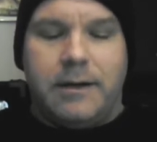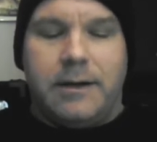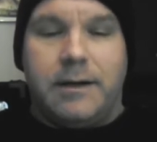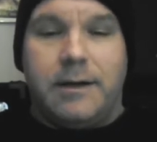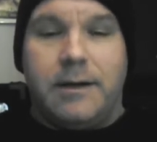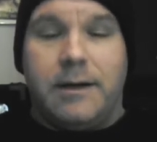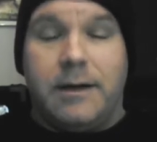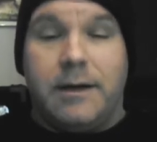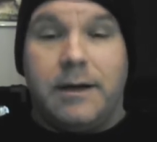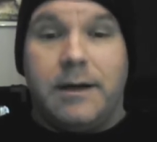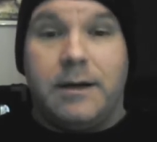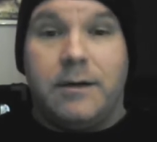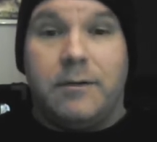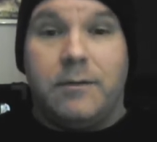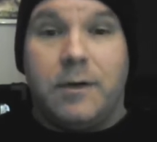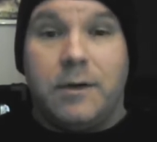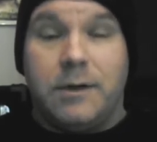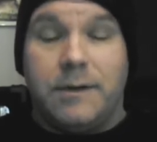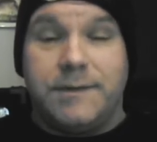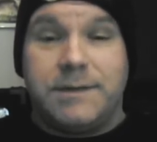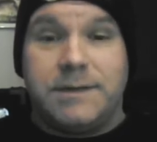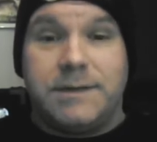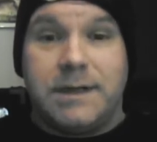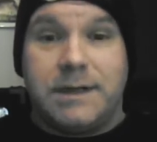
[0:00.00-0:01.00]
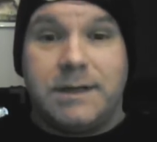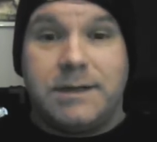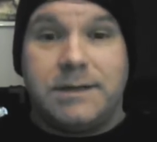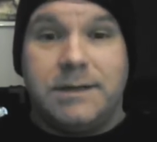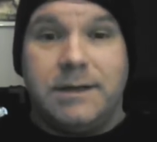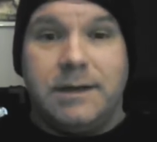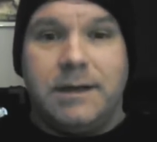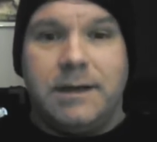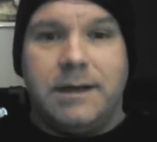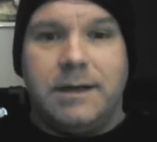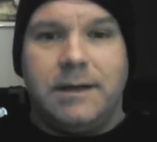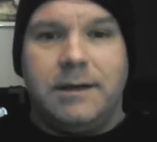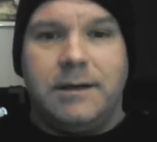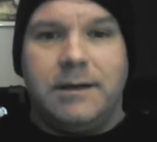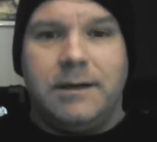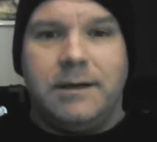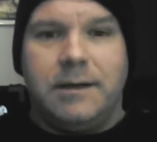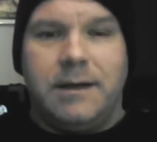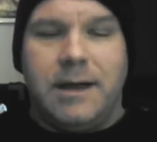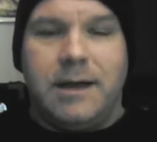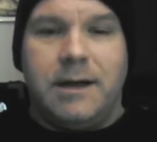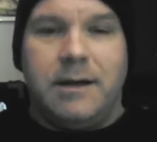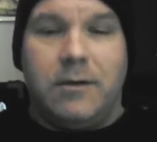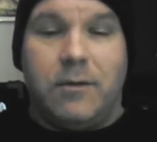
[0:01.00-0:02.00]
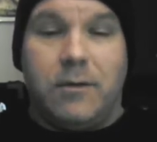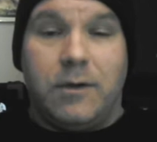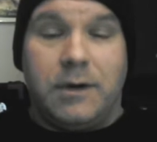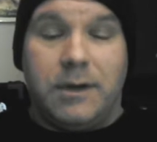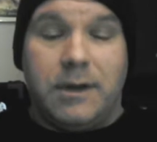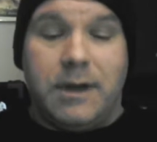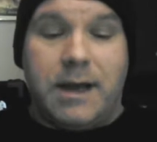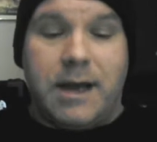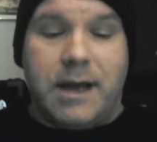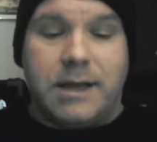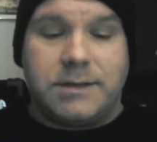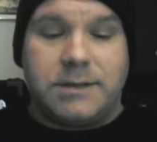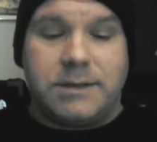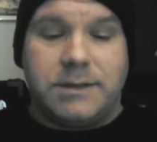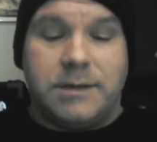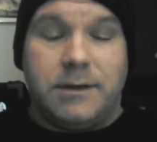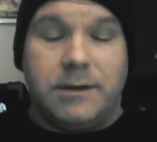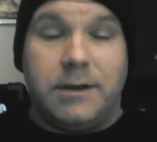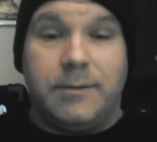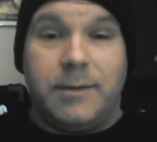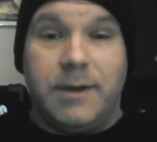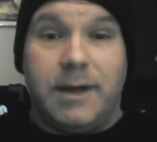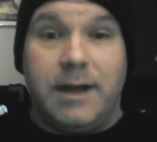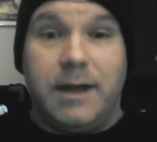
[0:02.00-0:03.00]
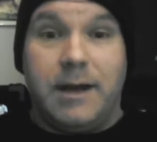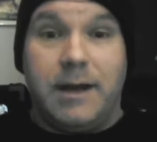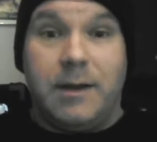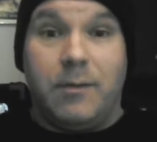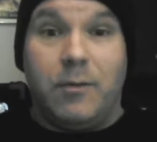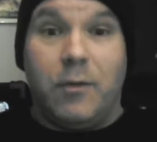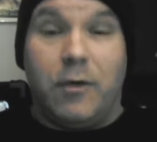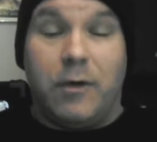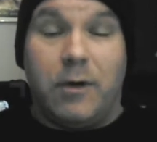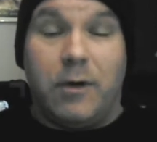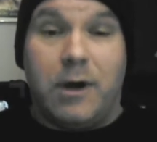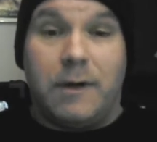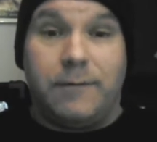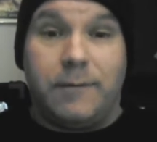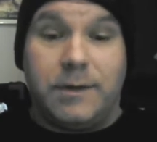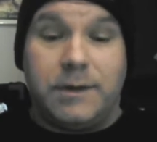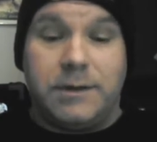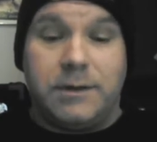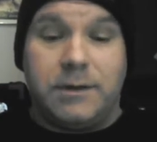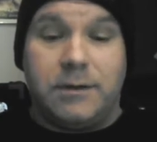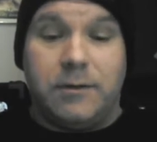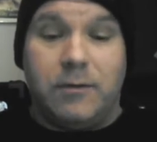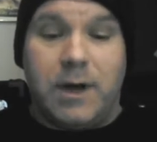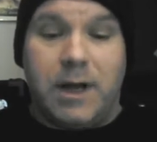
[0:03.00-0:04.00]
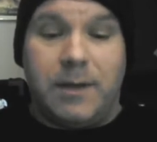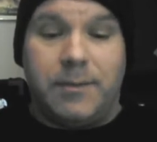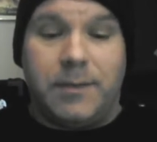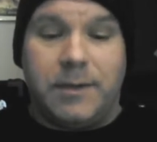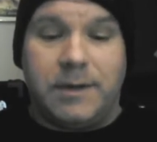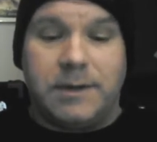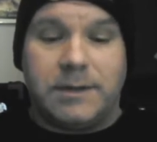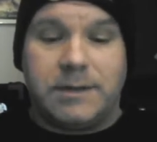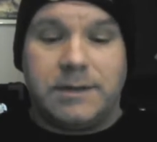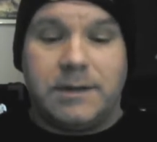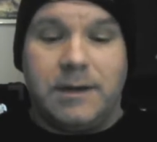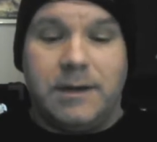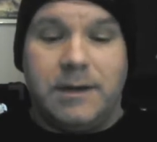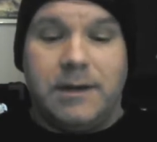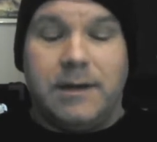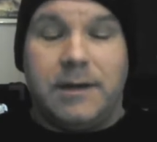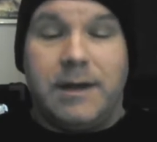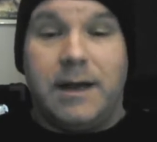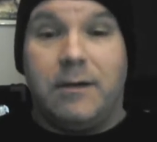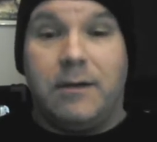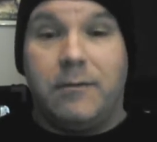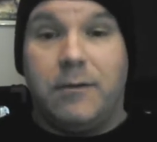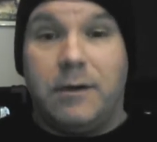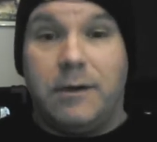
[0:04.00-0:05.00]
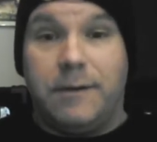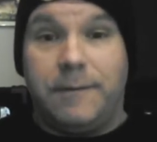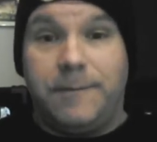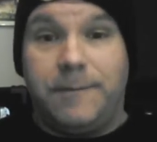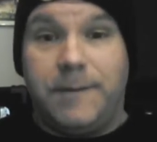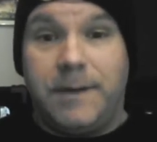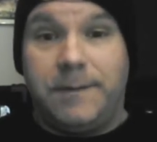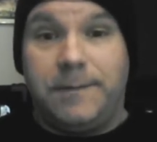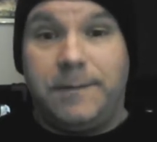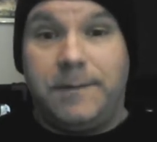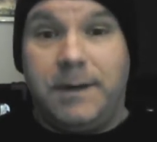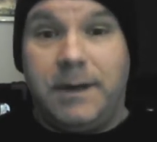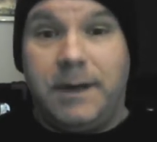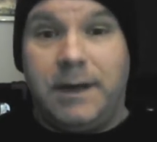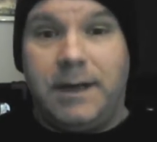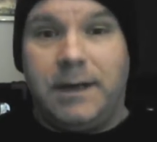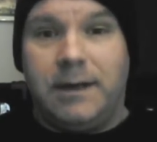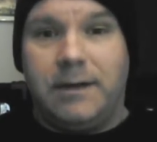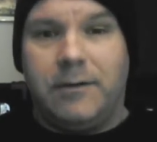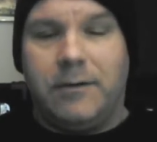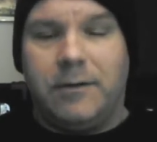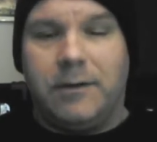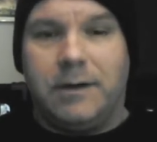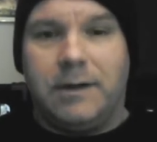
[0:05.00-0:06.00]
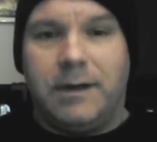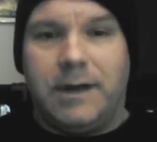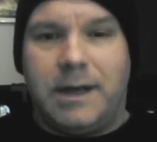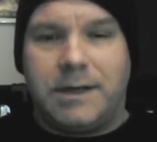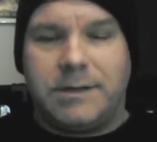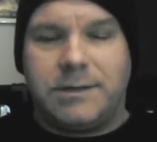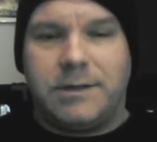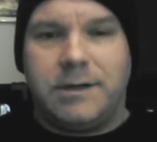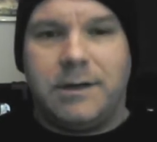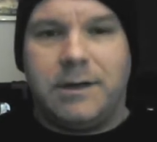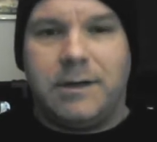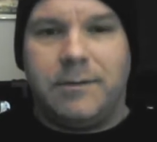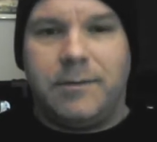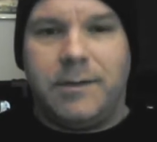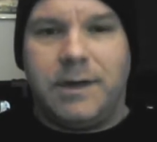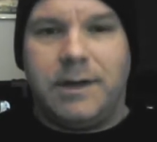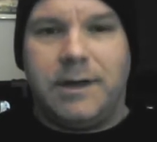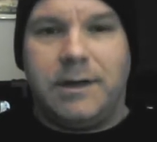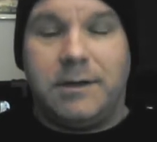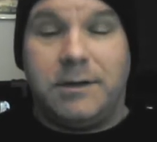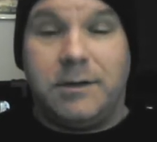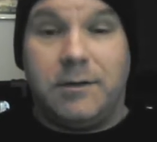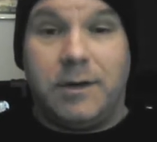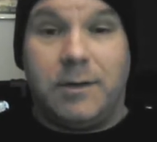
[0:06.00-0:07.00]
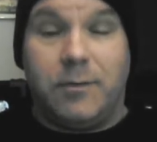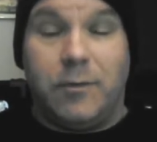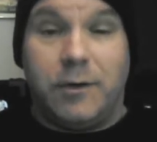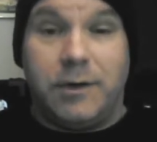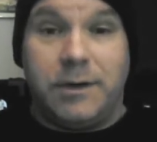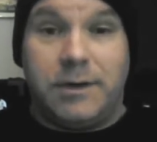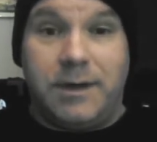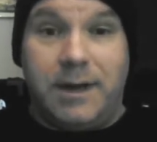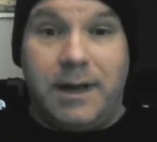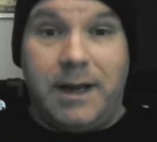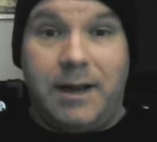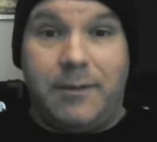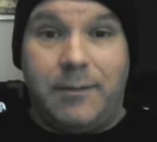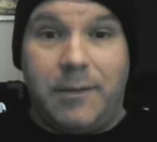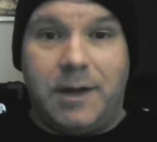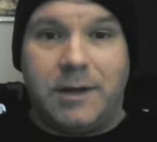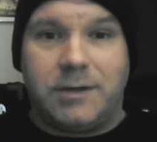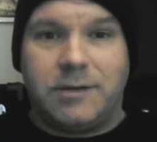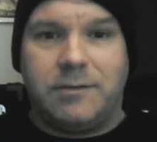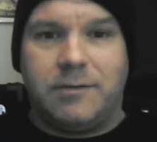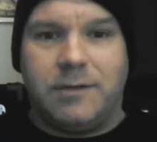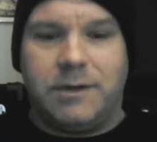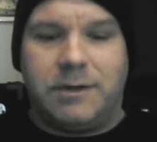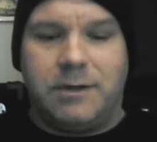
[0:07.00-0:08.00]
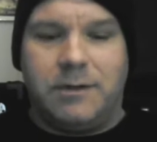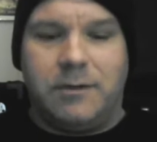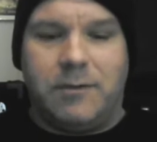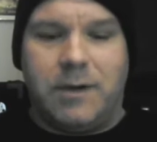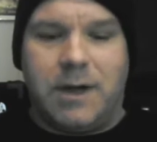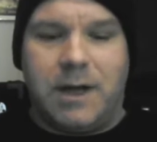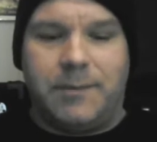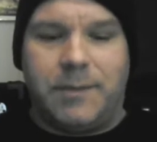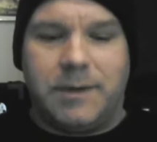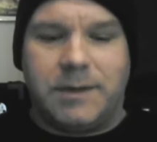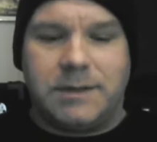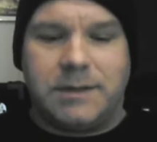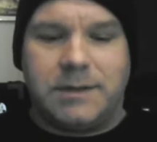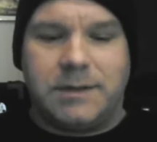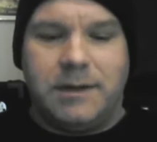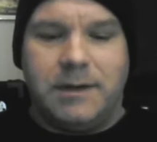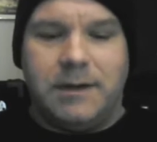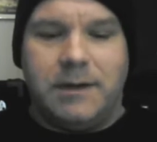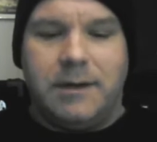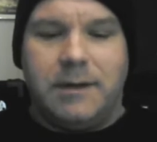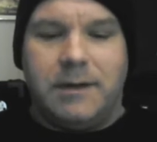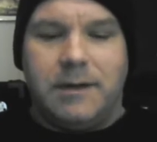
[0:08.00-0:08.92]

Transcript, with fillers: Uh, at a roll of 16 needed or less, you're going to be hitting more often with two weapons. And a roll of 15 or less, you're going to be doing more damage with two weapons